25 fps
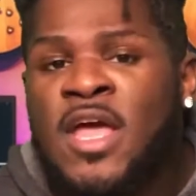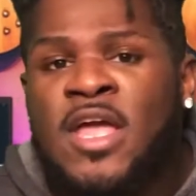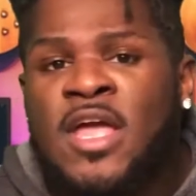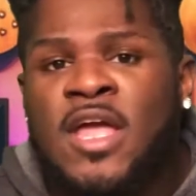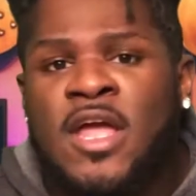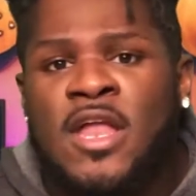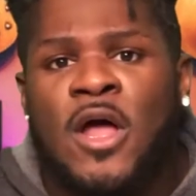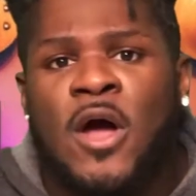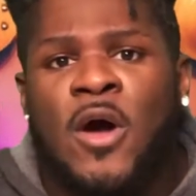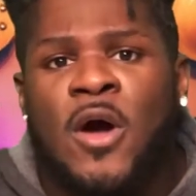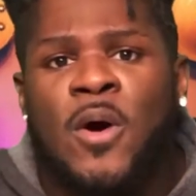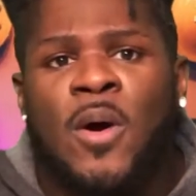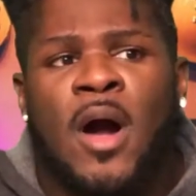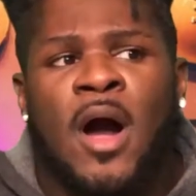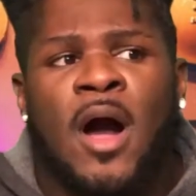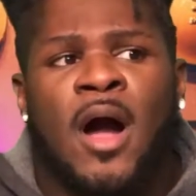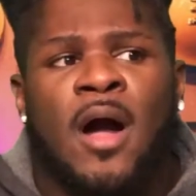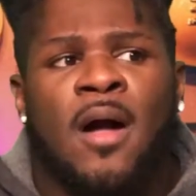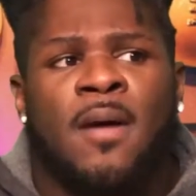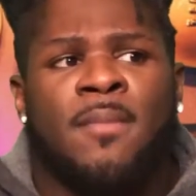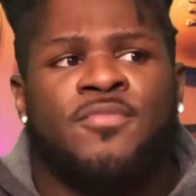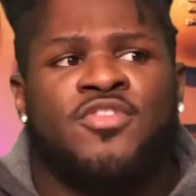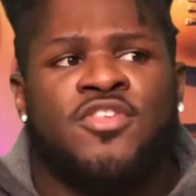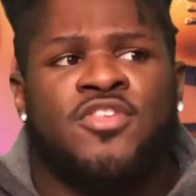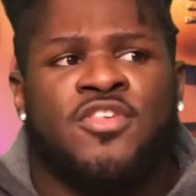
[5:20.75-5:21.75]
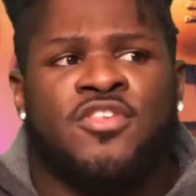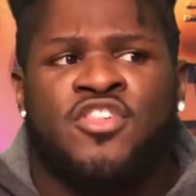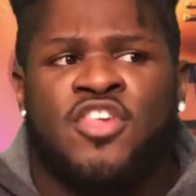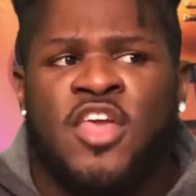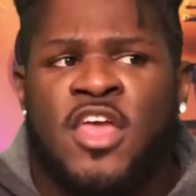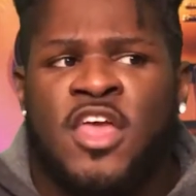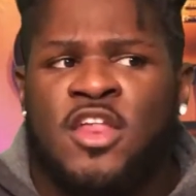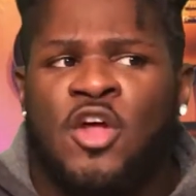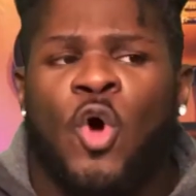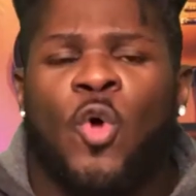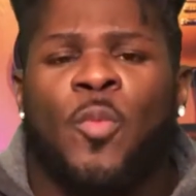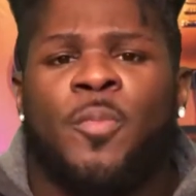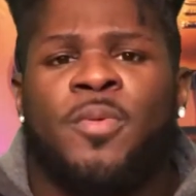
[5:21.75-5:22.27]

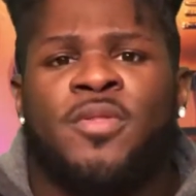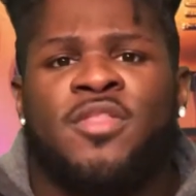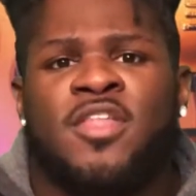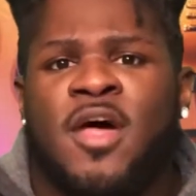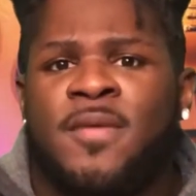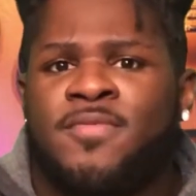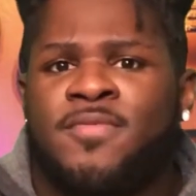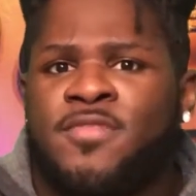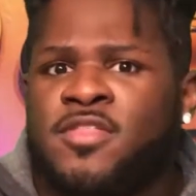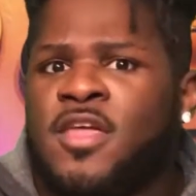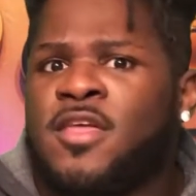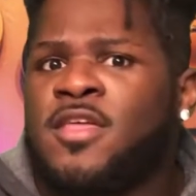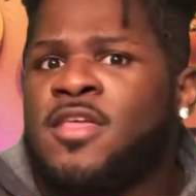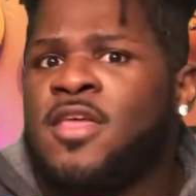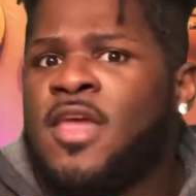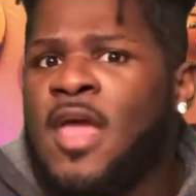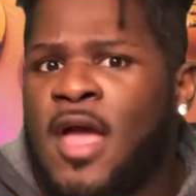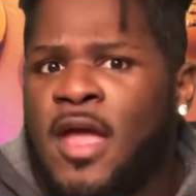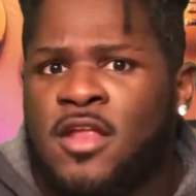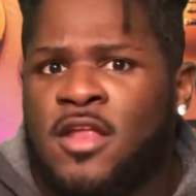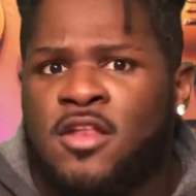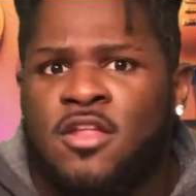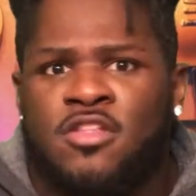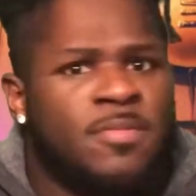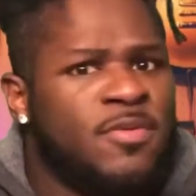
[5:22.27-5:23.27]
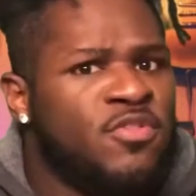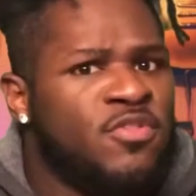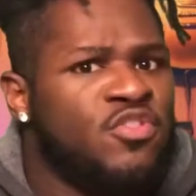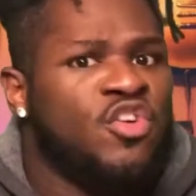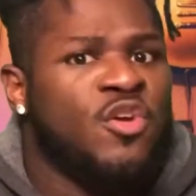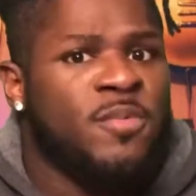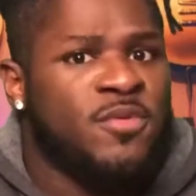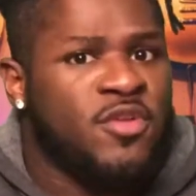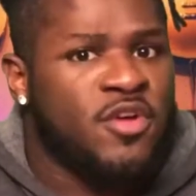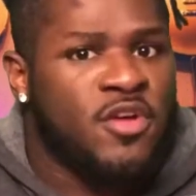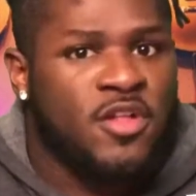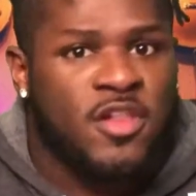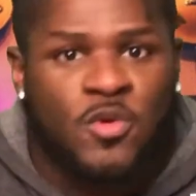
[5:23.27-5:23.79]
Jada opens up, she's like, yeah, there's been two
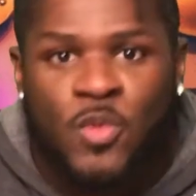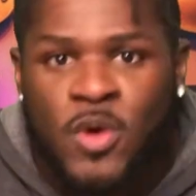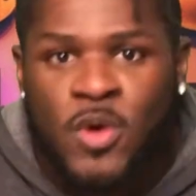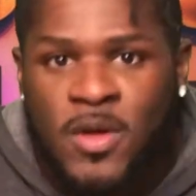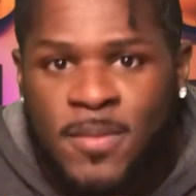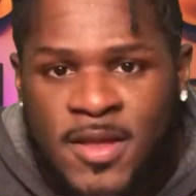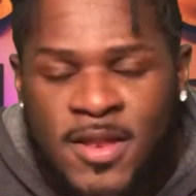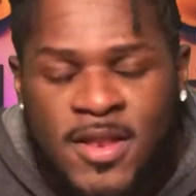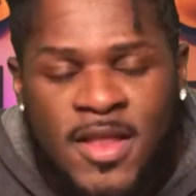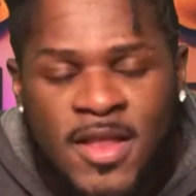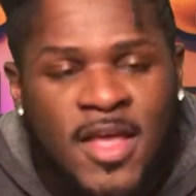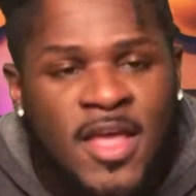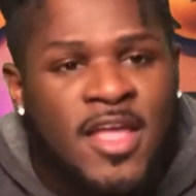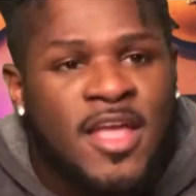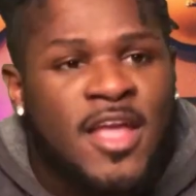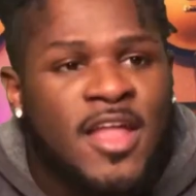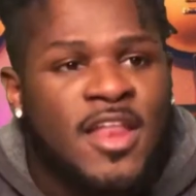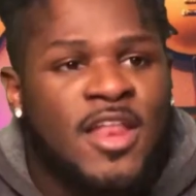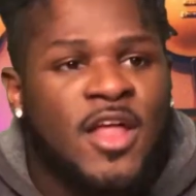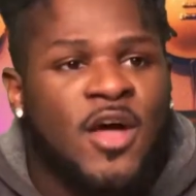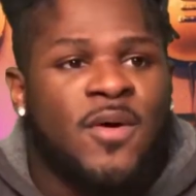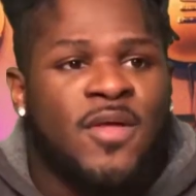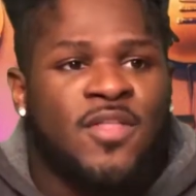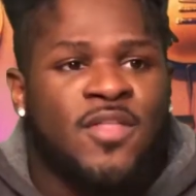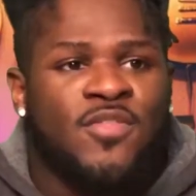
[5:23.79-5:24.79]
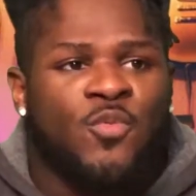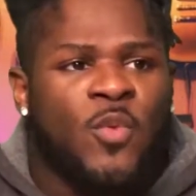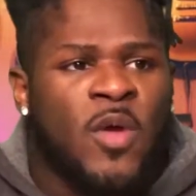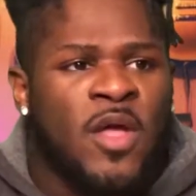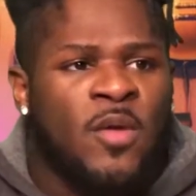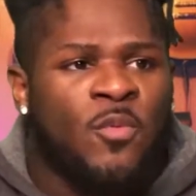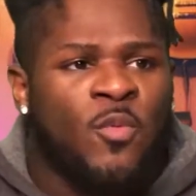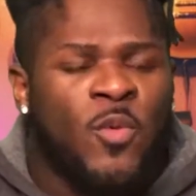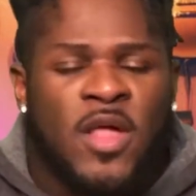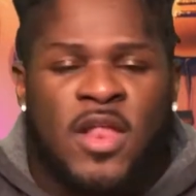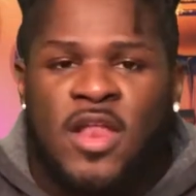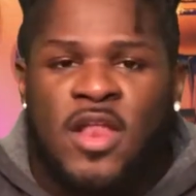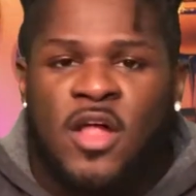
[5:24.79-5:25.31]
particular women,
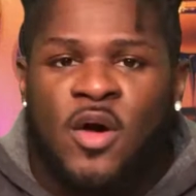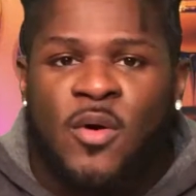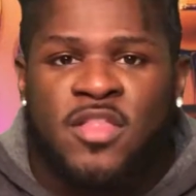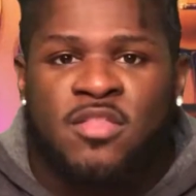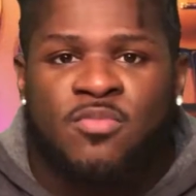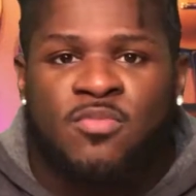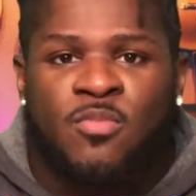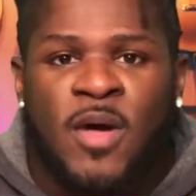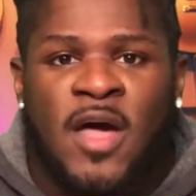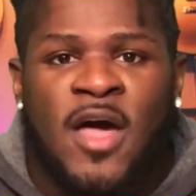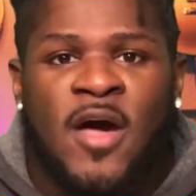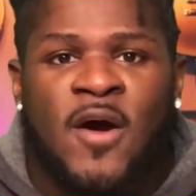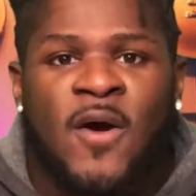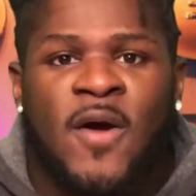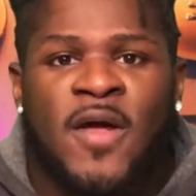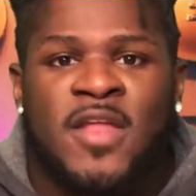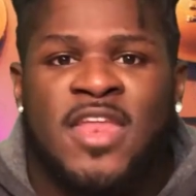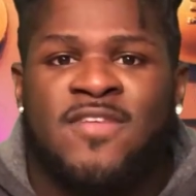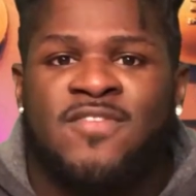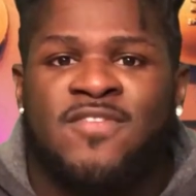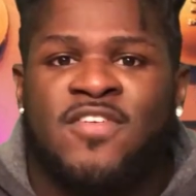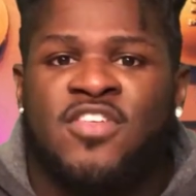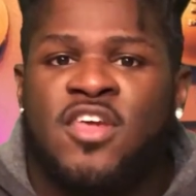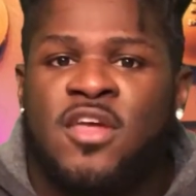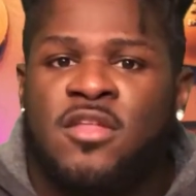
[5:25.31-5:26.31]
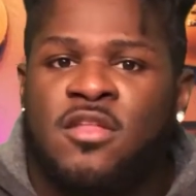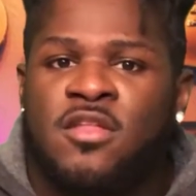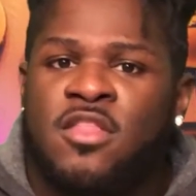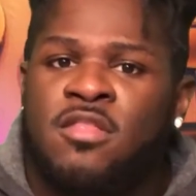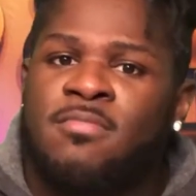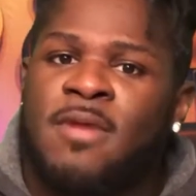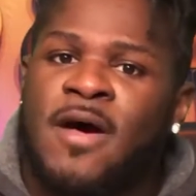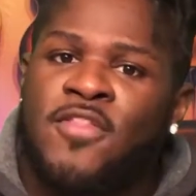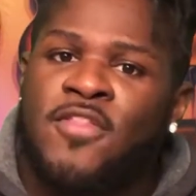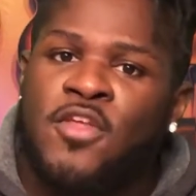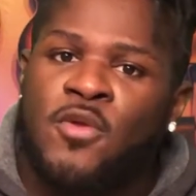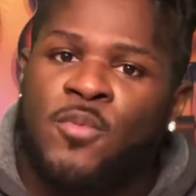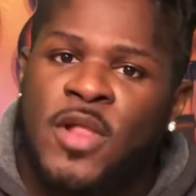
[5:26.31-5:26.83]
and Willow as well. And even Jada's
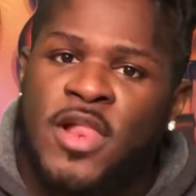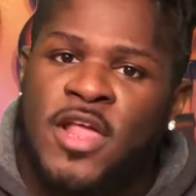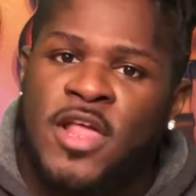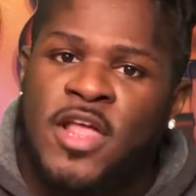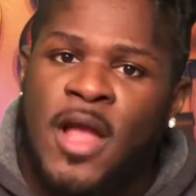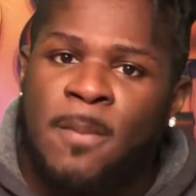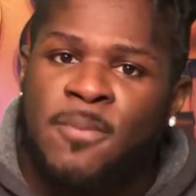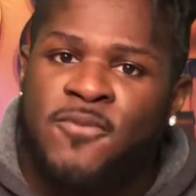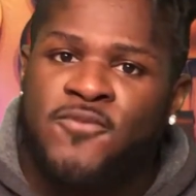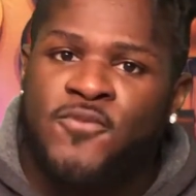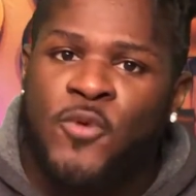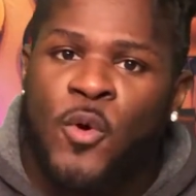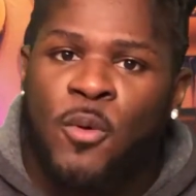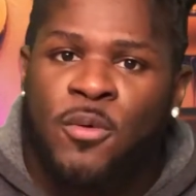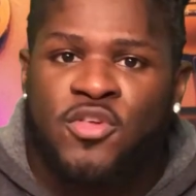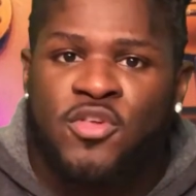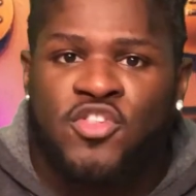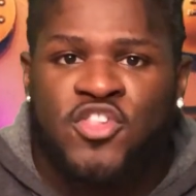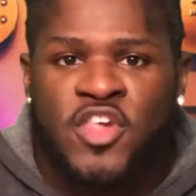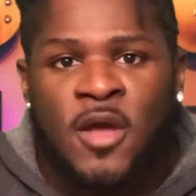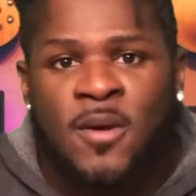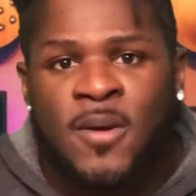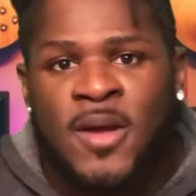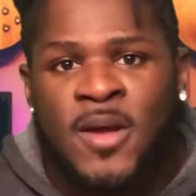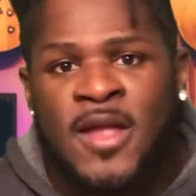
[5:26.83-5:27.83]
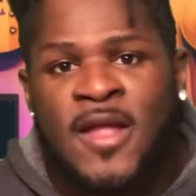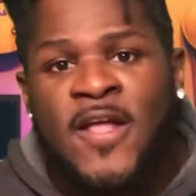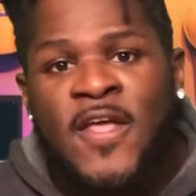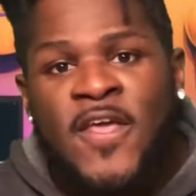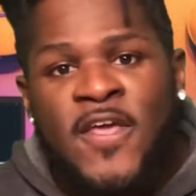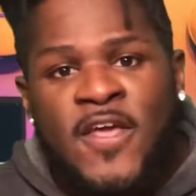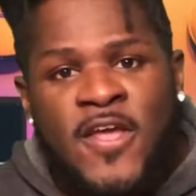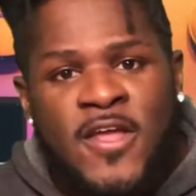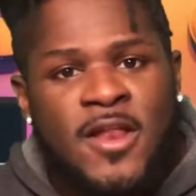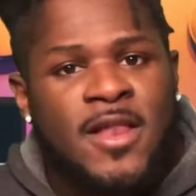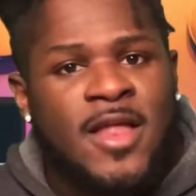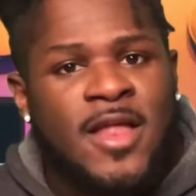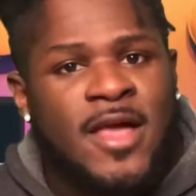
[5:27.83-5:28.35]
mother really comes forward sharing,
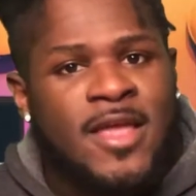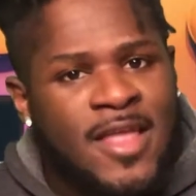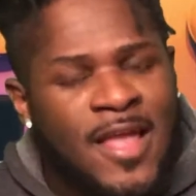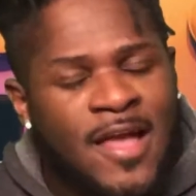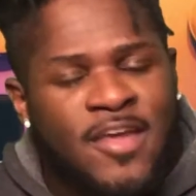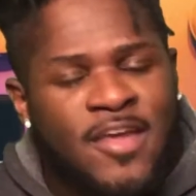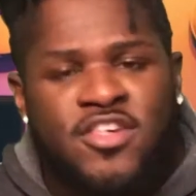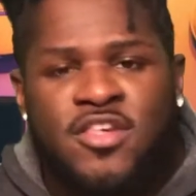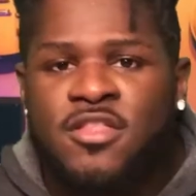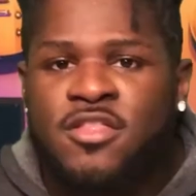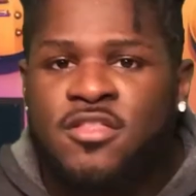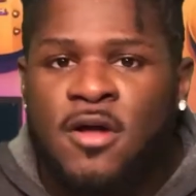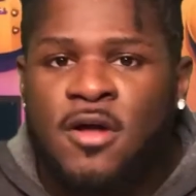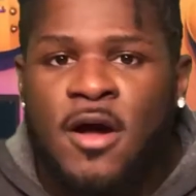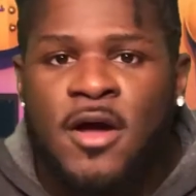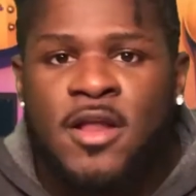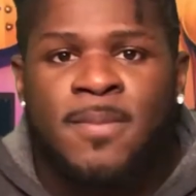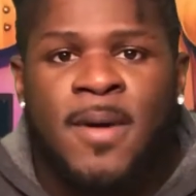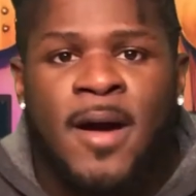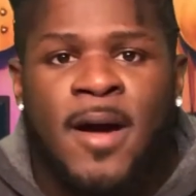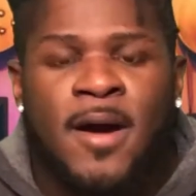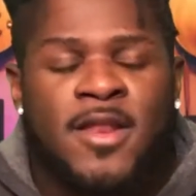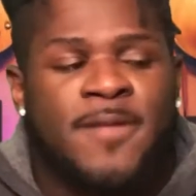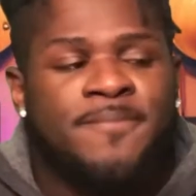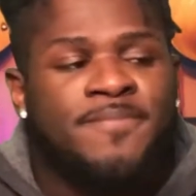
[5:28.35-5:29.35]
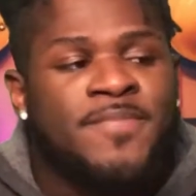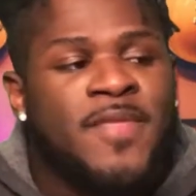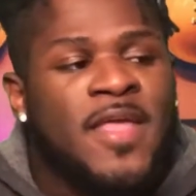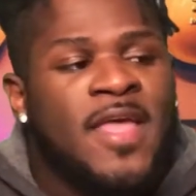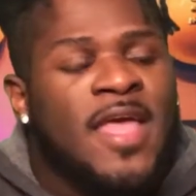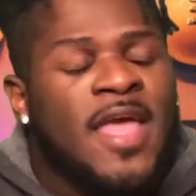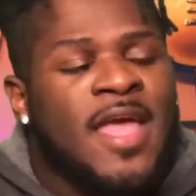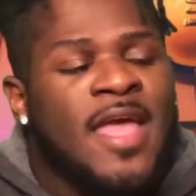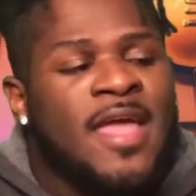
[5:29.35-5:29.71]
yeah, she's thought about it.